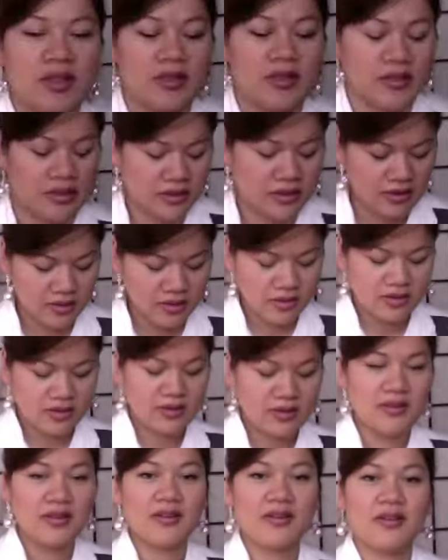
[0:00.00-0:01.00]

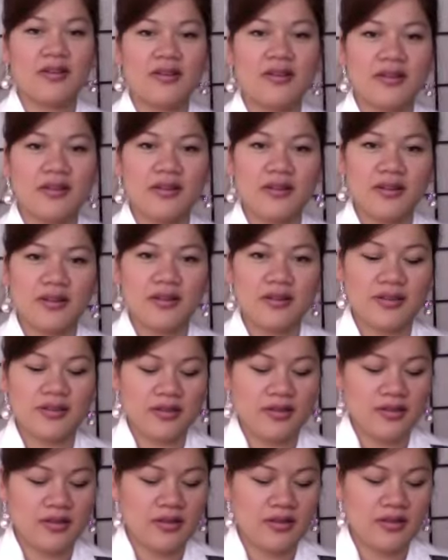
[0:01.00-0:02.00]

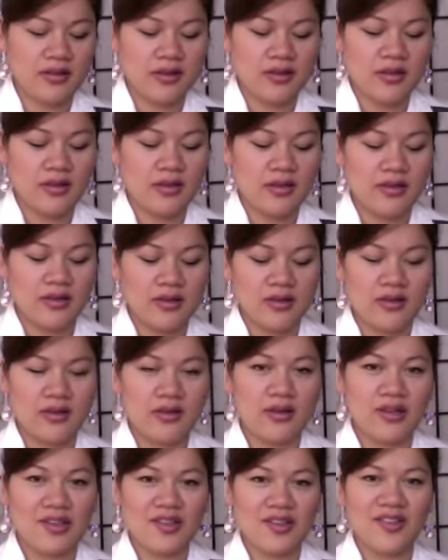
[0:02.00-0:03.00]

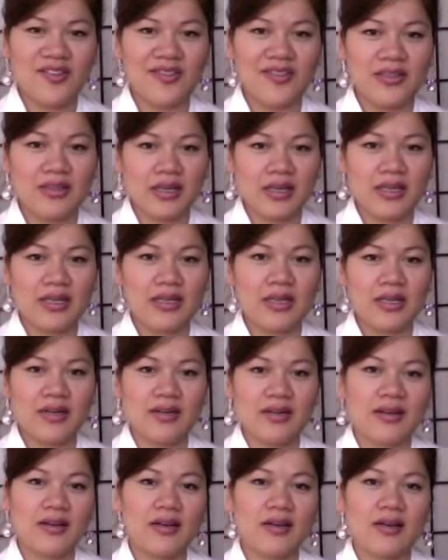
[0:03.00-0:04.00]

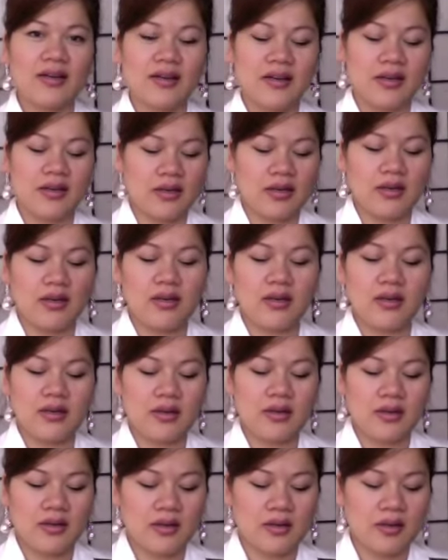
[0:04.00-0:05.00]

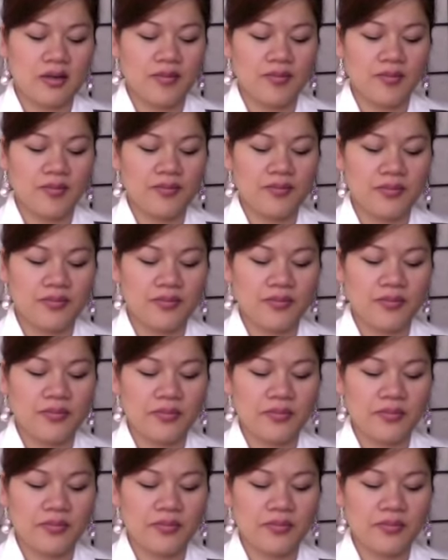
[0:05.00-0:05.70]
No one is speaking in this clip.